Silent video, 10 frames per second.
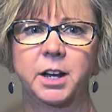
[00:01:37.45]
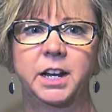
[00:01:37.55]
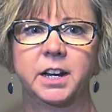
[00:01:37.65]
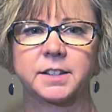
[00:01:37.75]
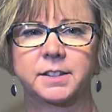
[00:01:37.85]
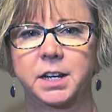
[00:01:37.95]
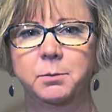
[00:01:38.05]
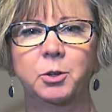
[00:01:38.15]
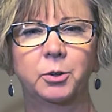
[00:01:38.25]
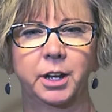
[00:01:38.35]
creating a
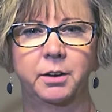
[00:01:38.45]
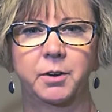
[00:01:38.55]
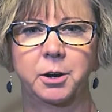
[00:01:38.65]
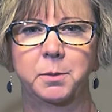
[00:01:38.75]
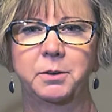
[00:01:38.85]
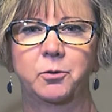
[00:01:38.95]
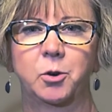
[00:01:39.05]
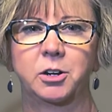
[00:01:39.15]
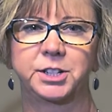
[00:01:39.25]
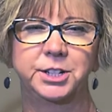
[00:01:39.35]
stable learning environment
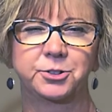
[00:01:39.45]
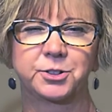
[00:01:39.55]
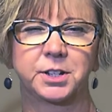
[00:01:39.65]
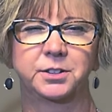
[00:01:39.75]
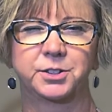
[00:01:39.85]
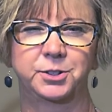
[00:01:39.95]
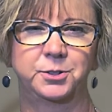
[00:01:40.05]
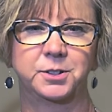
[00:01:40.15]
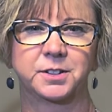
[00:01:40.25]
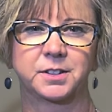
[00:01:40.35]
for our teachers and
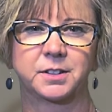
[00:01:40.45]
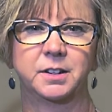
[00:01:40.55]
students.